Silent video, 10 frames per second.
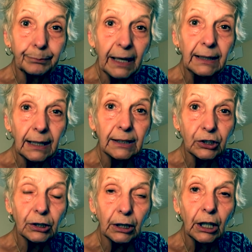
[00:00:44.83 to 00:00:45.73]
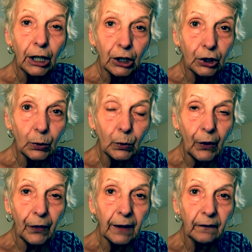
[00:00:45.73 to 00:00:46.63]
pay attention to
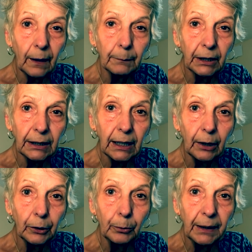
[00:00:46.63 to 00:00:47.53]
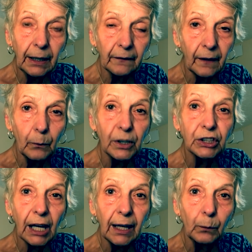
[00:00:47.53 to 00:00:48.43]
the things that I'm going to tell you, because I
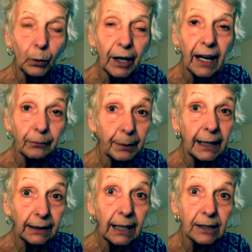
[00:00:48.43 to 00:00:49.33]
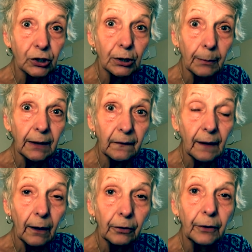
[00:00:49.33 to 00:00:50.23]
wish I would have paid attention
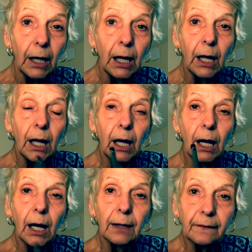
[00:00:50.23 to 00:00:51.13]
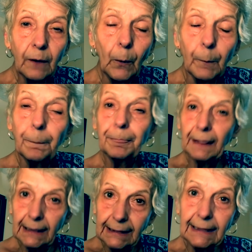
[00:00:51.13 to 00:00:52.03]
myself. So
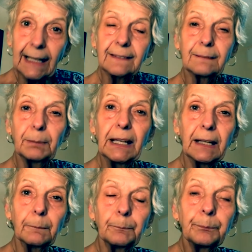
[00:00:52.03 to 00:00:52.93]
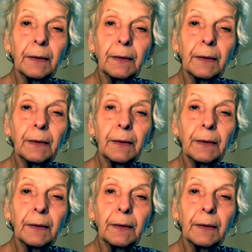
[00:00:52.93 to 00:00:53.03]
let's begin.